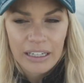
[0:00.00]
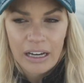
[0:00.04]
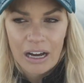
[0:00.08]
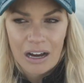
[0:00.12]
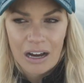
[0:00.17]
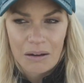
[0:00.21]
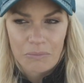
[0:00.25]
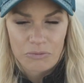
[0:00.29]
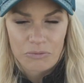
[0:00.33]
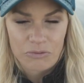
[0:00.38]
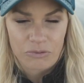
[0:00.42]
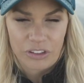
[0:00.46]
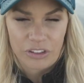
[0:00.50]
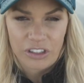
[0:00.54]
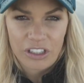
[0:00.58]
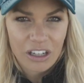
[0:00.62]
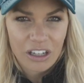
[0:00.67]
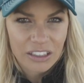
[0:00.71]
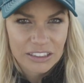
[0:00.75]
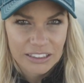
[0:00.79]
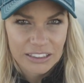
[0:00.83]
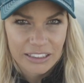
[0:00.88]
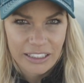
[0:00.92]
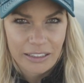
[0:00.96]
With
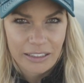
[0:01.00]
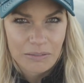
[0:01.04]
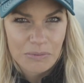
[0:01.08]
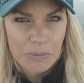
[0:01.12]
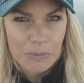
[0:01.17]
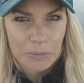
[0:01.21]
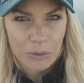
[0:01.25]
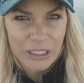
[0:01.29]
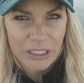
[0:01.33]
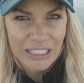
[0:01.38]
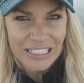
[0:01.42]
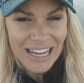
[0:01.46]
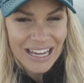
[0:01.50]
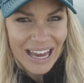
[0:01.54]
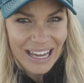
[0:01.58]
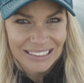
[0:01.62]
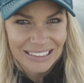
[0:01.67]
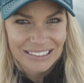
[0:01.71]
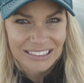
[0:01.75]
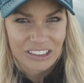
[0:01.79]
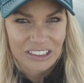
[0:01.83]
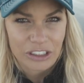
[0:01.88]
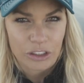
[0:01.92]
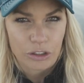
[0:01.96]
tungsten, it can be pretty
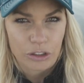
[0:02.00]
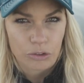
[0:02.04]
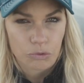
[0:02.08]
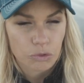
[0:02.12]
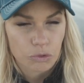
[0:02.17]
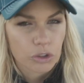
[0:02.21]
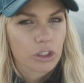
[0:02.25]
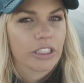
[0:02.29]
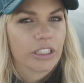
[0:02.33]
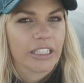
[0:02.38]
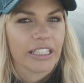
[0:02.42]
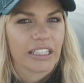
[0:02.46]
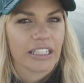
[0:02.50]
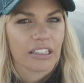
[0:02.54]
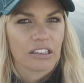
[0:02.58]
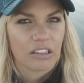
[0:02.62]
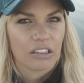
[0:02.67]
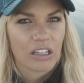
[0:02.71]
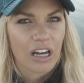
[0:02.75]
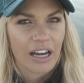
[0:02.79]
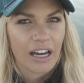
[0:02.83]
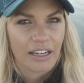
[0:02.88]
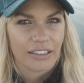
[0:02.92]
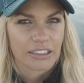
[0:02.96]
dense, so you can really get a
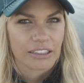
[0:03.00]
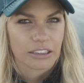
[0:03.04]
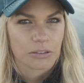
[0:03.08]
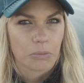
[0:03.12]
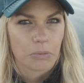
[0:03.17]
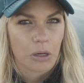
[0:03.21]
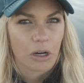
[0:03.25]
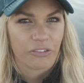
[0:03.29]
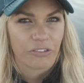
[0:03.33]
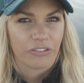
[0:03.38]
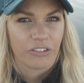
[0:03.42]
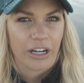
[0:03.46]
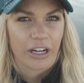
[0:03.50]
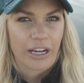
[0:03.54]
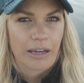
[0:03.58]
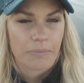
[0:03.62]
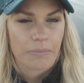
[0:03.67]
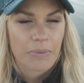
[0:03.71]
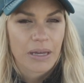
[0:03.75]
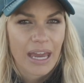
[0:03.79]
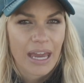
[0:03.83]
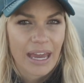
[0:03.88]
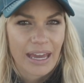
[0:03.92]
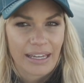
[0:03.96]
lot in a small frame.
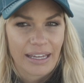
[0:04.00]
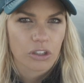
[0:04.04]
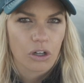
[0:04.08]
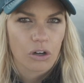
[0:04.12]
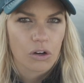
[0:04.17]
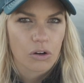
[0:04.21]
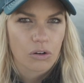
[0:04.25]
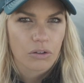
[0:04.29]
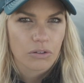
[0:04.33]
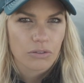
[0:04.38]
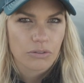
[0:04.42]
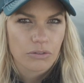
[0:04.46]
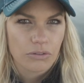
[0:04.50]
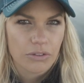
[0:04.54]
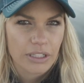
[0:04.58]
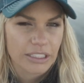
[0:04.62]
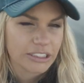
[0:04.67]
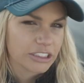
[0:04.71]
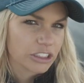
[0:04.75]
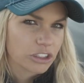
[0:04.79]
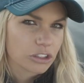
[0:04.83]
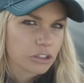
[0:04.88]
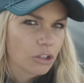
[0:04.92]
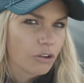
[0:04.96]
And so it's
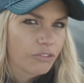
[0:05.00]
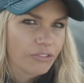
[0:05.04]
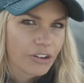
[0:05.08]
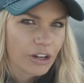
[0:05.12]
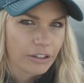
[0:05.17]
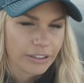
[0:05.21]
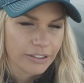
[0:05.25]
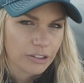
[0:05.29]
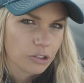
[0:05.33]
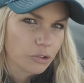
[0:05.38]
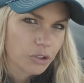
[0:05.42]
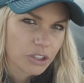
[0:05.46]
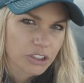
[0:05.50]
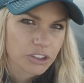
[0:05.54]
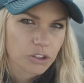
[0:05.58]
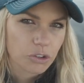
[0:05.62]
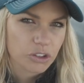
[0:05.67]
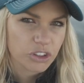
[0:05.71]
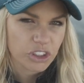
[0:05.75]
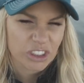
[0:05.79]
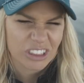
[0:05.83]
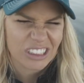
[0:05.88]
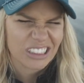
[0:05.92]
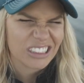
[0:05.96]
a slow falling lure. So it's
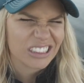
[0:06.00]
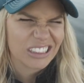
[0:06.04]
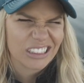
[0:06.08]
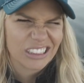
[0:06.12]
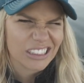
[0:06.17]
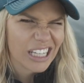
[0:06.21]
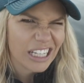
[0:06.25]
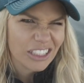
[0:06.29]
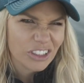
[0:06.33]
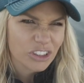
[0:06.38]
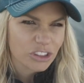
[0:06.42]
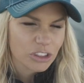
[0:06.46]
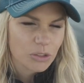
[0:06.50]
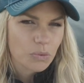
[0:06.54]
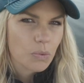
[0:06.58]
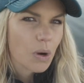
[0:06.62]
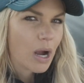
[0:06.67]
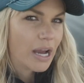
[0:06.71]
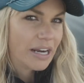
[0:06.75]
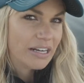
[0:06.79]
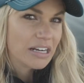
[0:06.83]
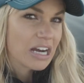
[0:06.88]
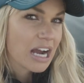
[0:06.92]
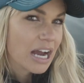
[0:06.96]
just essentially
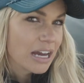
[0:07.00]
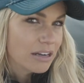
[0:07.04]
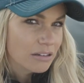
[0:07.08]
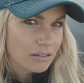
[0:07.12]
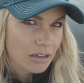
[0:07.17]
why not?